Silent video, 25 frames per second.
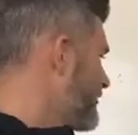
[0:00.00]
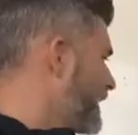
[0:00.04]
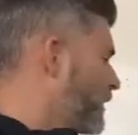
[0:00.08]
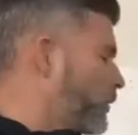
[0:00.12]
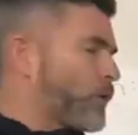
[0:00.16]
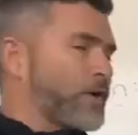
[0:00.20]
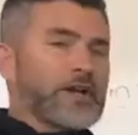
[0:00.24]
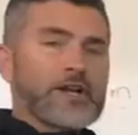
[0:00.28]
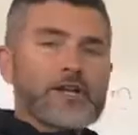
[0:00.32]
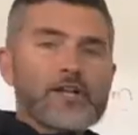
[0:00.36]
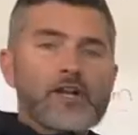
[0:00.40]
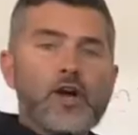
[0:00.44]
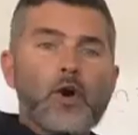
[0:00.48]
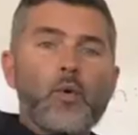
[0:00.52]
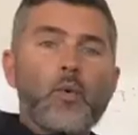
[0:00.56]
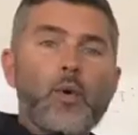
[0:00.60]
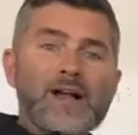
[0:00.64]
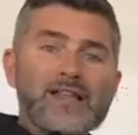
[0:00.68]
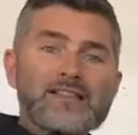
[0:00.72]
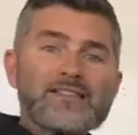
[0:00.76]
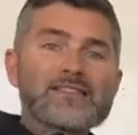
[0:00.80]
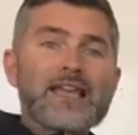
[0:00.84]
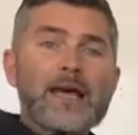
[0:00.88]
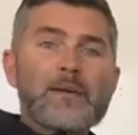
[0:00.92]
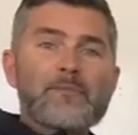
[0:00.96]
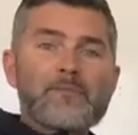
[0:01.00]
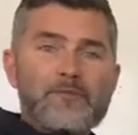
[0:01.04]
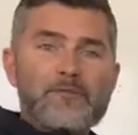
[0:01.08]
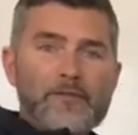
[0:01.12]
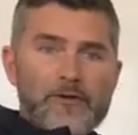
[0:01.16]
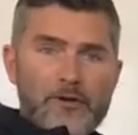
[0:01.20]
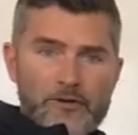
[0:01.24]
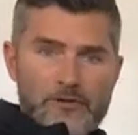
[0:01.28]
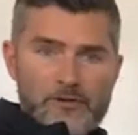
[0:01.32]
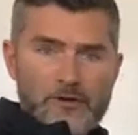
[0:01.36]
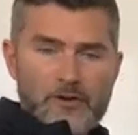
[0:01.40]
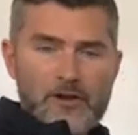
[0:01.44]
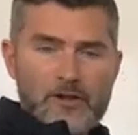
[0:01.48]
We're going to go one step
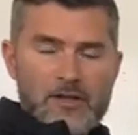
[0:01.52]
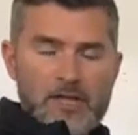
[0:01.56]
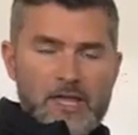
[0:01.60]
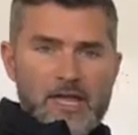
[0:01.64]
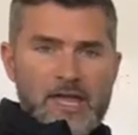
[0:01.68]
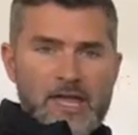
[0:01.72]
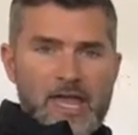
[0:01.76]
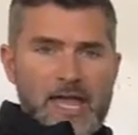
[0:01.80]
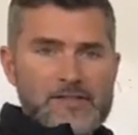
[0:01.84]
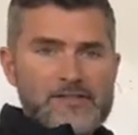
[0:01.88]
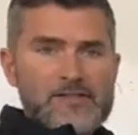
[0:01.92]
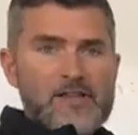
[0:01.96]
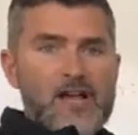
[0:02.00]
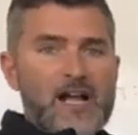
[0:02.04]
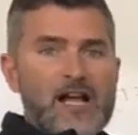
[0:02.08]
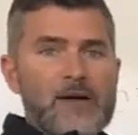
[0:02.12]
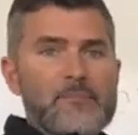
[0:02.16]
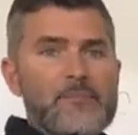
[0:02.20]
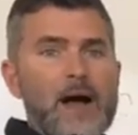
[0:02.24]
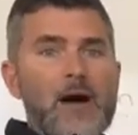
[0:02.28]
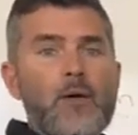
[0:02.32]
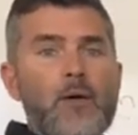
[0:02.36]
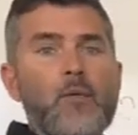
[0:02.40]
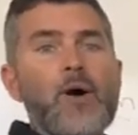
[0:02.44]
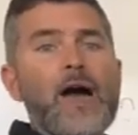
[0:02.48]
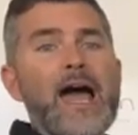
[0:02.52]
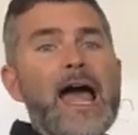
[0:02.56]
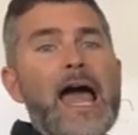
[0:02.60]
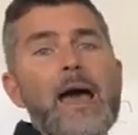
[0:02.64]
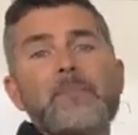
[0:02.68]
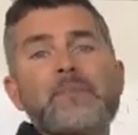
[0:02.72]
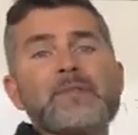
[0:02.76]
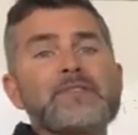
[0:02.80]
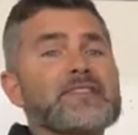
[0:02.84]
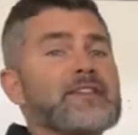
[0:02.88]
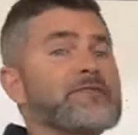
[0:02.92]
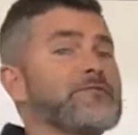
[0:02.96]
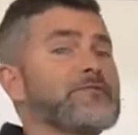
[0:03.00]
further and talk about what
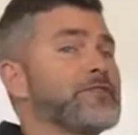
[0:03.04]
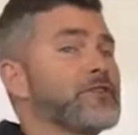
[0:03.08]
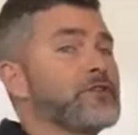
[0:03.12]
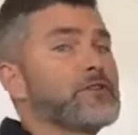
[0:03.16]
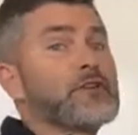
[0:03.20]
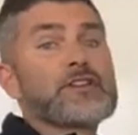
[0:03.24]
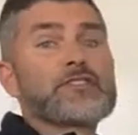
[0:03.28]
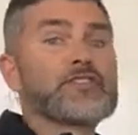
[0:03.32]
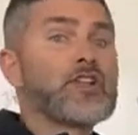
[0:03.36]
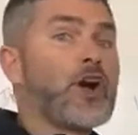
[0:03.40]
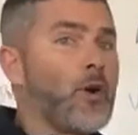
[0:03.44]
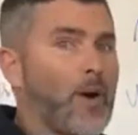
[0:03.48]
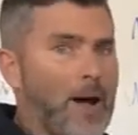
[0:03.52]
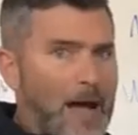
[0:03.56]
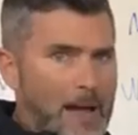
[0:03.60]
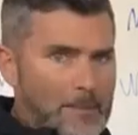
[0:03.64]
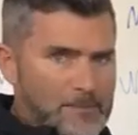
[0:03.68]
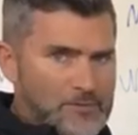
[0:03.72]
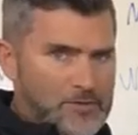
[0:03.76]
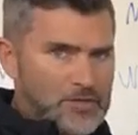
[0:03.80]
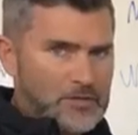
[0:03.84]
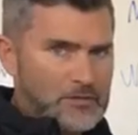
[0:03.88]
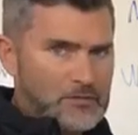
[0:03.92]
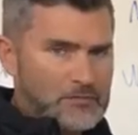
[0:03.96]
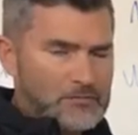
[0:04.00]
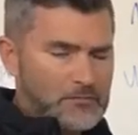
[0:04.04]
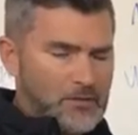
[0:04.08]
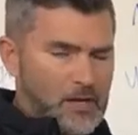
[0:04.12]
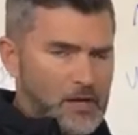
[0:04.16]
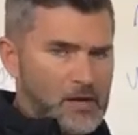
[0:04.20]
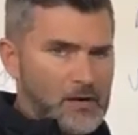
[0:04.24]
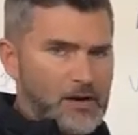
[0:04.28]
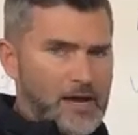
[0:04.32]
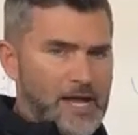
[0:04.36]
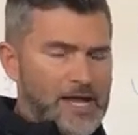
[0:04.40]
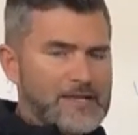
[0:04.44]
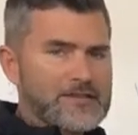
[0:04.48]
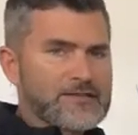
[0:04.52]
happens if there is no option, all
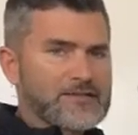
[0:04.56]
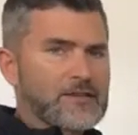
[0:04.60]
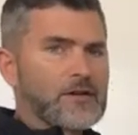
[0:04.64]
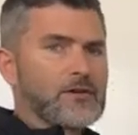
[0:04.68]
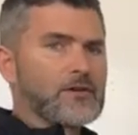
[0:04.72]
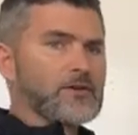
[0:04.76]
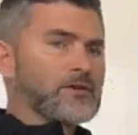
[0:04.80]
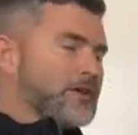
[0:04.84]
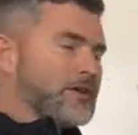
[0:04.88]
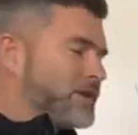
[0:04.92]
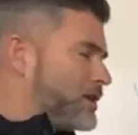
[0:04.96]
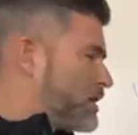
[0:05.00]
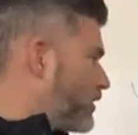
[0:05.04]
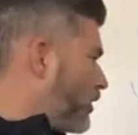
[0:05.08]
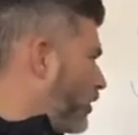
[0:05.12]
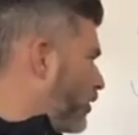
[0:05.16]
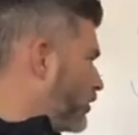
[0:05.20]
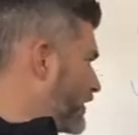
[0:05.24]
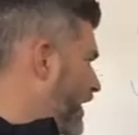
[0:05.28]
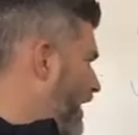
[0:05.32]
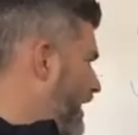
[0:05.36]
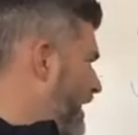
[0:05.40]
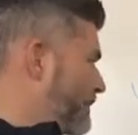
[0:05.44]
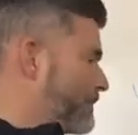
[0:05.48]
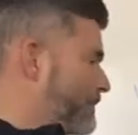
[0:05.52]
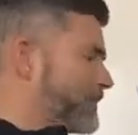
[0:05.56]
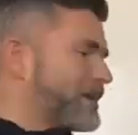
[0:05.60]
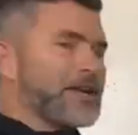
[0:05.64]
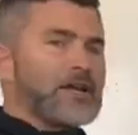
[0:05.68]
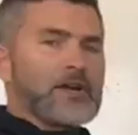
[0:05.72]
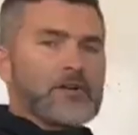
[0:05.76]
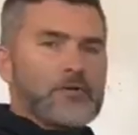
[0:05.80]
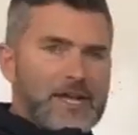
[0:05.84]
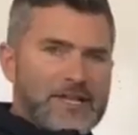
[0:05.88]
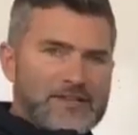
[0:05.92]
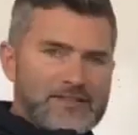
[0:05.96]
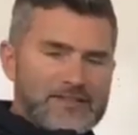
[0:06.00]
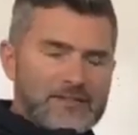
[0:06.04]
right? So hold on, I'm going to
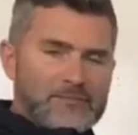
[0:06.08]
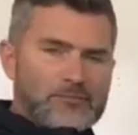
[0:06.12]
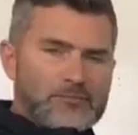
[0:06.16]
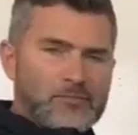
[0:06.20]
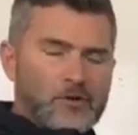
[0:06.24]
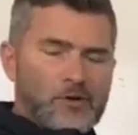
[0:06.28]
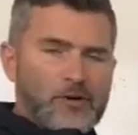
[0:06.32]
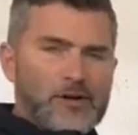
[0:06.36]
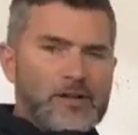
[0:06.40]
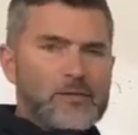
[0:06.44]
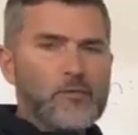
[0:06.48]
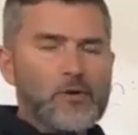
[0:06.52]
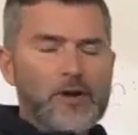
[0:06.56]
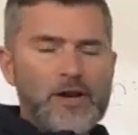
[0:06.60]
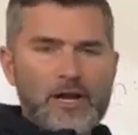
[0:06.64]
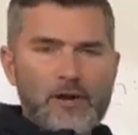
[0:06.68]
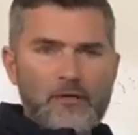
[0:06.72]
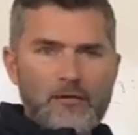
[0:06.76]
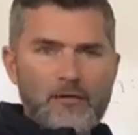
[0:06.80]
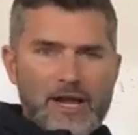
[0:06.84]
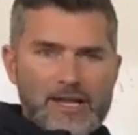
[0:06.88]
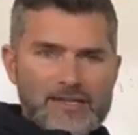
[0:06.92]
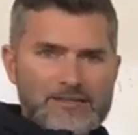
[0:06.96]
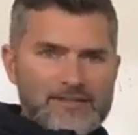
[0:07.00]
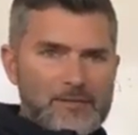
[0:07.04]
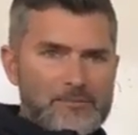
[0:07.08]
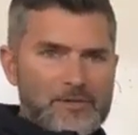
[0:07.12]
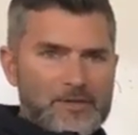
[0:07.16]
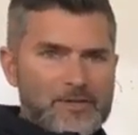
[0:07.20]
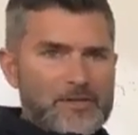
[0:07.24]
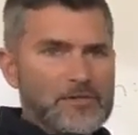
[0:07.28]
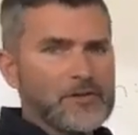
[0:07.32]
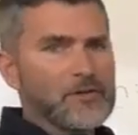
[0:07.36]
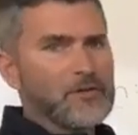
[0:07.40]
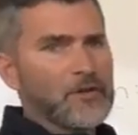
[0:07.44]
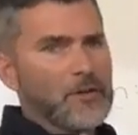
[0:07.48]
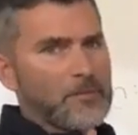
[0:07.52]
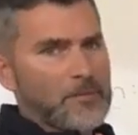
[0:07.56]
erase the board and we're going to write something new.